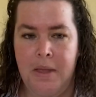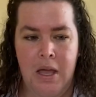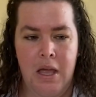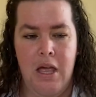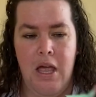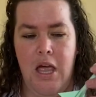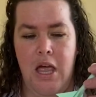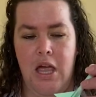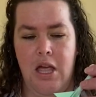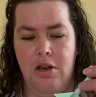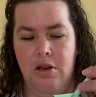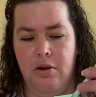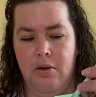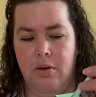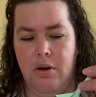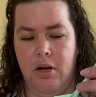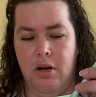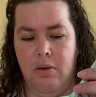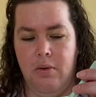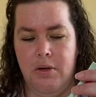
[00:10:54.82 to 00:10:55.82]
and you're
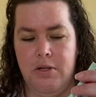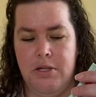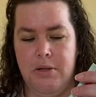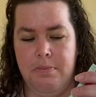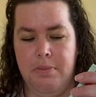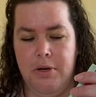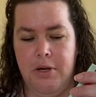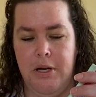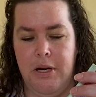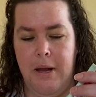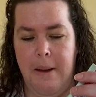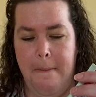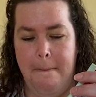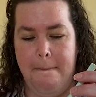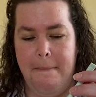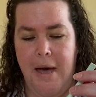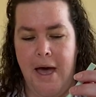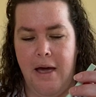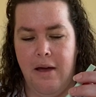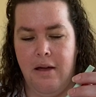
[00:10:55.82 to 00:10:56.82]
going to put it
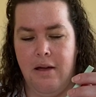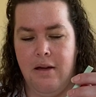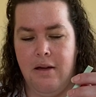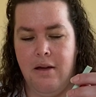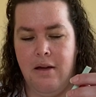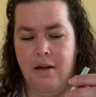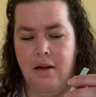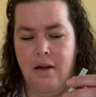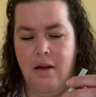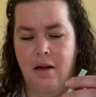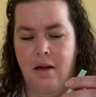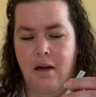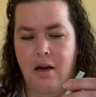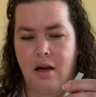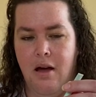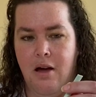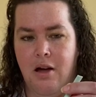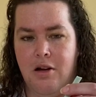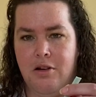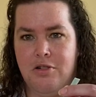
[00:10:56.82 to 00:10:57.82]
back
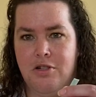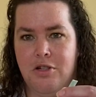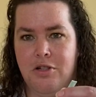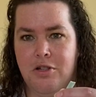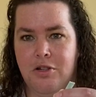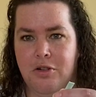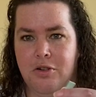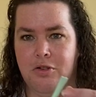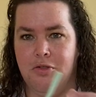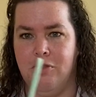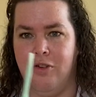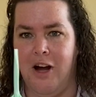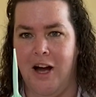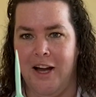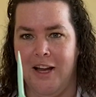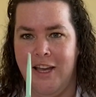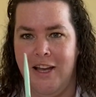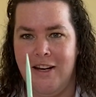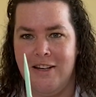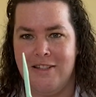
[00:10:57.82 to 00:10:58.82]
onto your
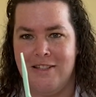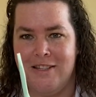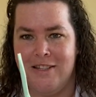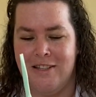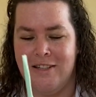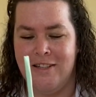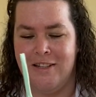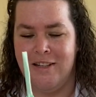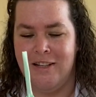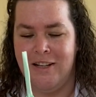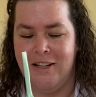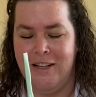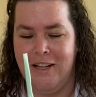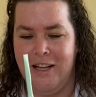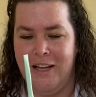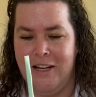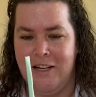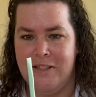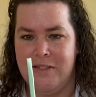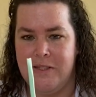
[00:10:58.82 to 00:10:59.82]
rocket
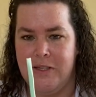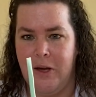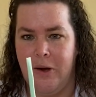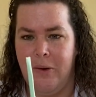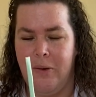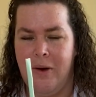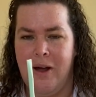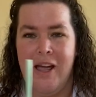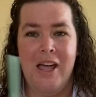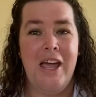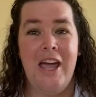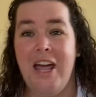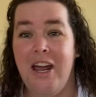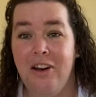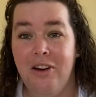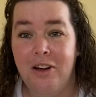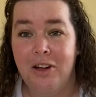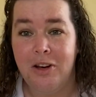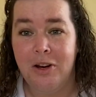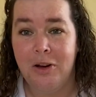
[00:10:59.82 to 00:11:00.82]
like so. And you're
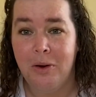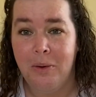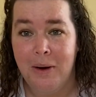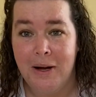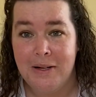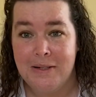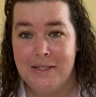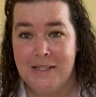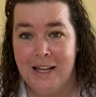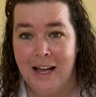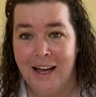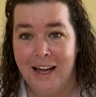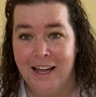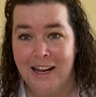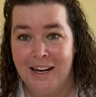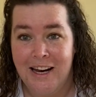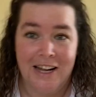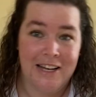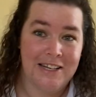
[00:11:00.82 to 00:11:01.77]
gonna go outside and